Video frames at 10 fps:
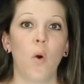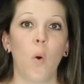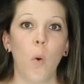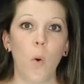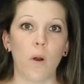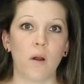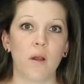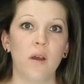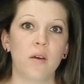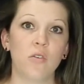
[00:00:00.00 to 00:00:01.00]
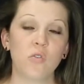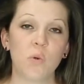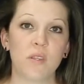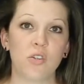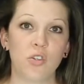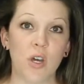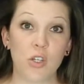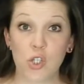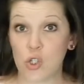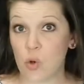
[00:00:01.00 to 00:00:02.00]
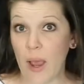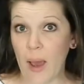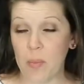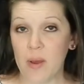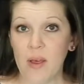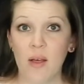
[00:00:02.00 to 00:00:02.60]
or used with a strap